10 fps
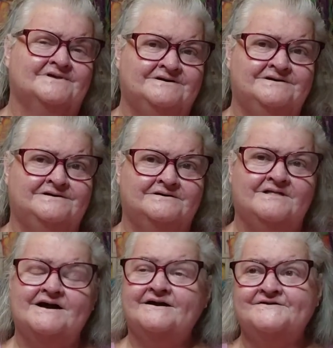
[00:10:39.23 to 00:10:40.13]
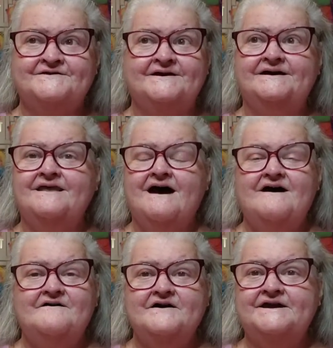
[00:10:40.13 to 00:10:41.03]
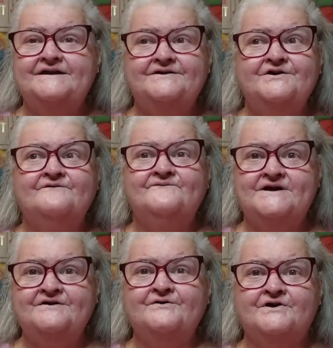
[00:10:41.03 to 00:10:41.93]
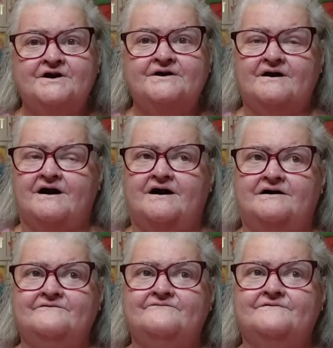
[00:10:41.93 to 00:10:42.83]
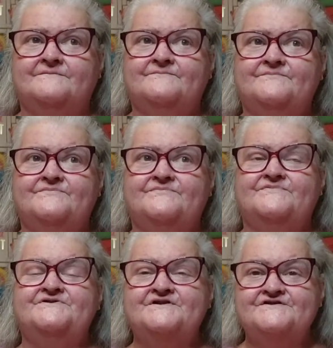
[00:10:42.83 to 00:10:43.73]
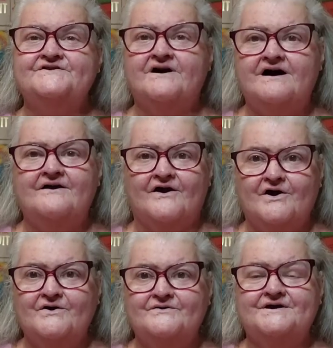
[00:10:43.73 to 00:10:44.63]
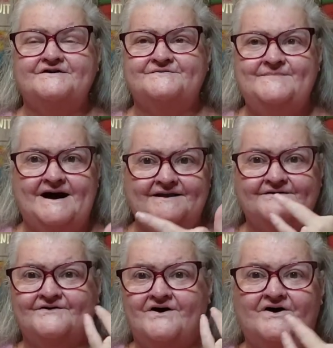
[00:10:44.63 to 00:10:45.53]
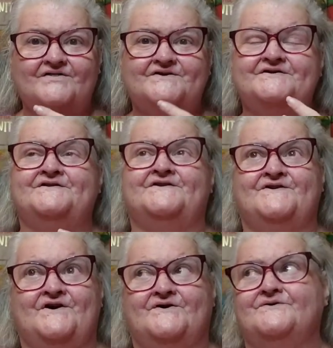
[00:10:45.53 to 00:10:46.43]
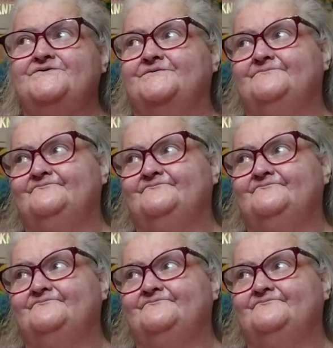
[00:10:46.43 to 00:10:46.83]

Like I said, getting your finger cut off does not hurt as bad as all this has hurt.